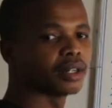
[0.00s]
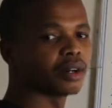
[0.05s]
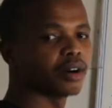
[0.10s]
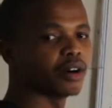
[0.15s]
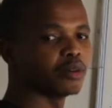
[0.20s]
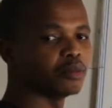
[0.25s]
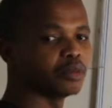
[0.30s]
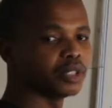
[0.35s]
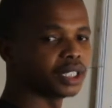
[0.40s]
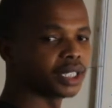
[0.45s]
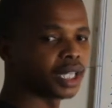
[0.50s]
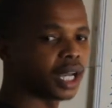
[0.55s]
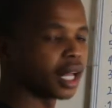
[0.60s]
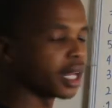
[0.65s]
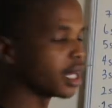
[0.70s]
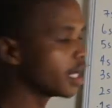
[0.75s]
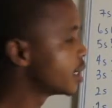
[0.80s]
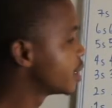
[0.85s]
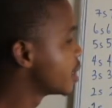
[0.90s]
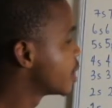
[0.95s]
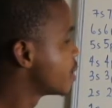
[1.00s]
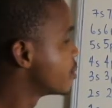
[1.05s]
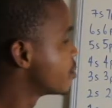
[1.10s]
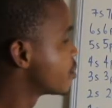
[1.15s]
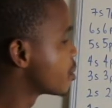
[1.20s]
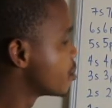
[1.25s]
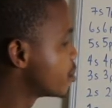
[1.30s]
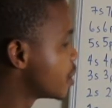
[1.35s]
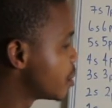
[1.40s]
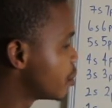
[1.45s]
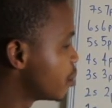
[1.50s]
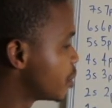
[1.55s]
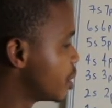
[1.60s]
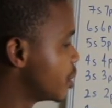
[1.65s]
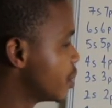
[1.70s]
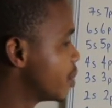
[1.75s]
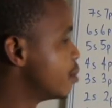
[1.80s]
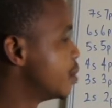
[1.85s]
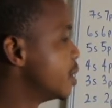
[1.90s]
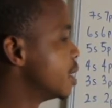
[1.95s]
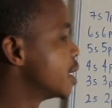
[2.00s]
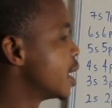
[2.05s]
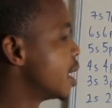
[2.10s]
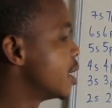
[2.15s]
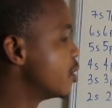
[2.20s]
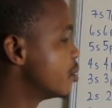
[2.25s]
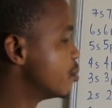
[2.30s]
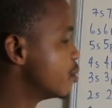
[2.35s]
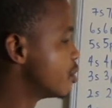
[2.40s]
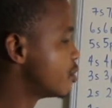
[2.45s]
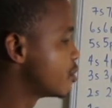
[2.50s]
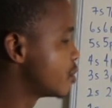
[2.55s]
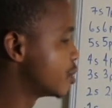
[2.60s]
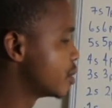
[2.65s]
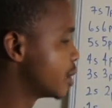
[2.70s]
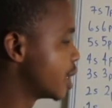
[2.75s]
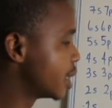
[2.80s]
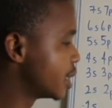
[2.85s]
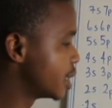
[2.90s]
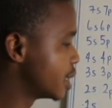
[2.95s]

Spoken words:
orbital, and then from the p orbital you move to the